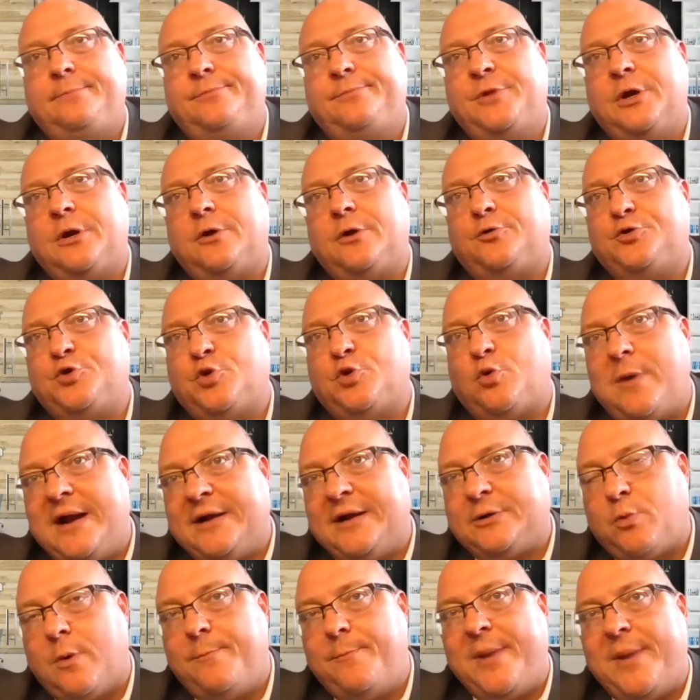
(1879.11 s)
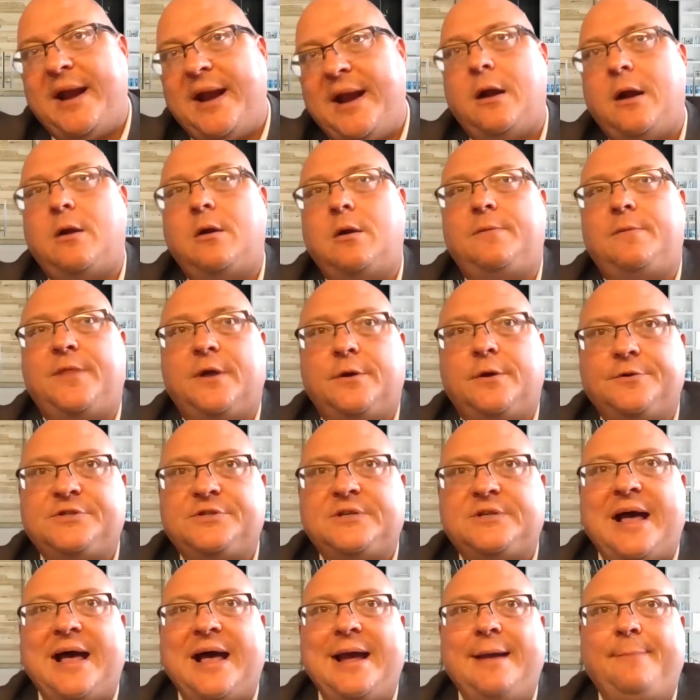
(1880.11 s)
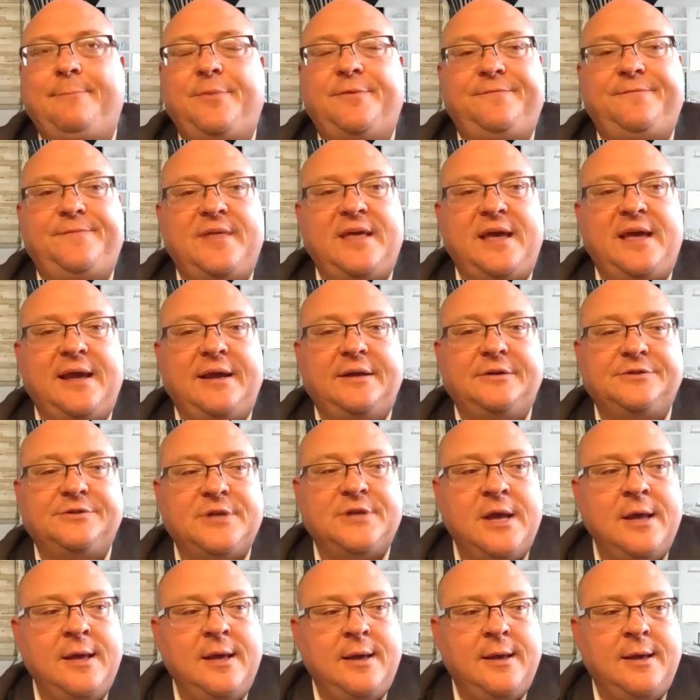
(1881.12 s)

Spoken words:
direct repair, those type of things.